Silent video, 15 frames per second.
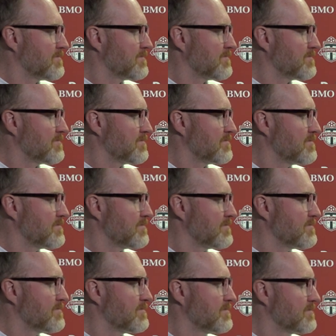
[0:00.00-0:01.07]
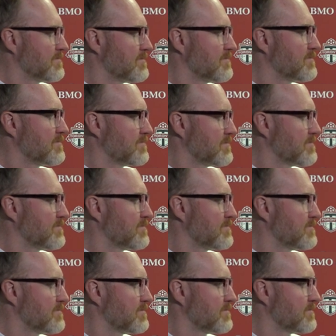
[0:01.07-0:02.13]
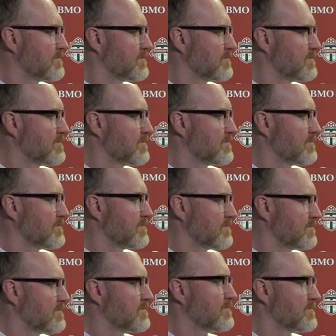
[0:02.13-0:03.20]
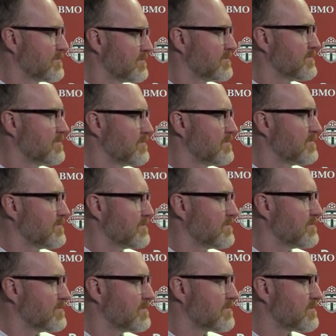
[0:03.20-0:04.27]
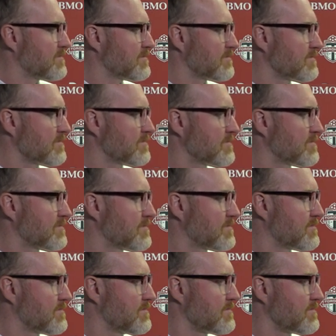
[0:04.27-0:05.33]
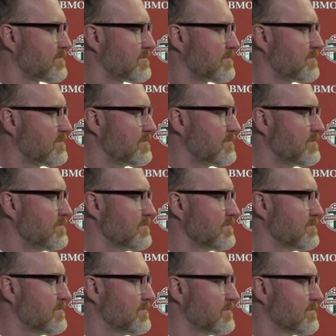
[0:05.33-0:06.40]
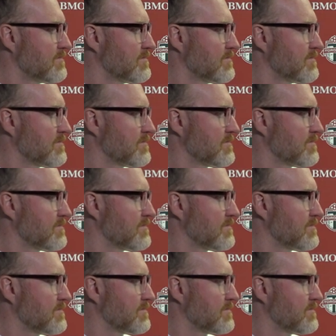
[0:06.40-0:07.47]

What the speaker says: No words are spoken by the person on screen.